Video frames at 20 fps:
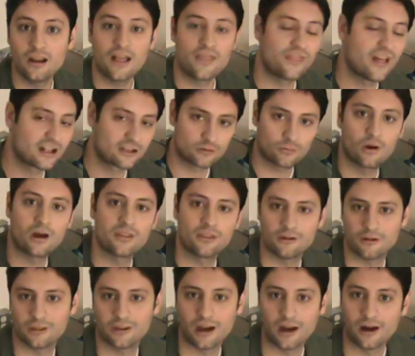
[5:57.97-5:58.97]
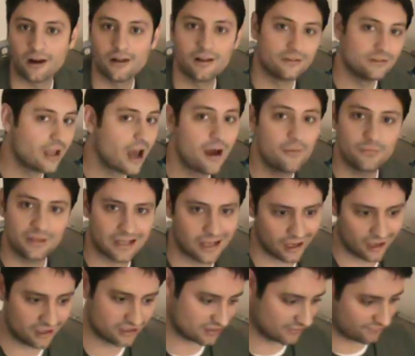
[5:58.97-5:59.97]
That's why they're there. Not
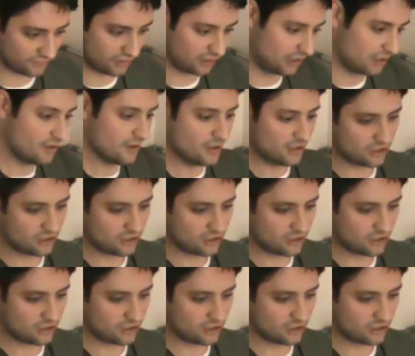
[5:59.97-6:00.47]
because of the